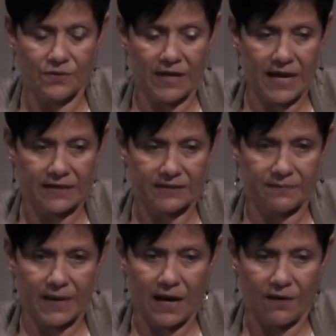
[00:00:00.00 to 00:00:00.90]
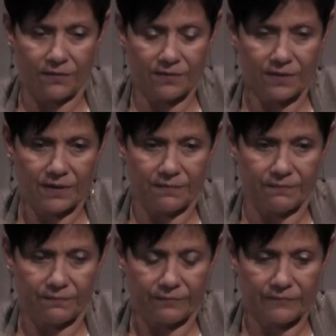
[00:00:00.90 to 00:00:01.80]
had asked about
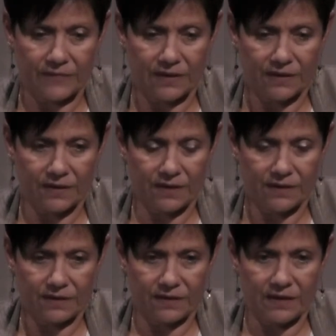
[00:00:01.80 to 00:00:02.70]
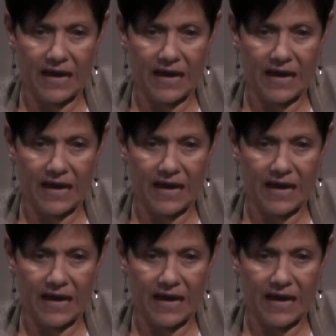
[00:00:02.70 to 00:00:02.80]
the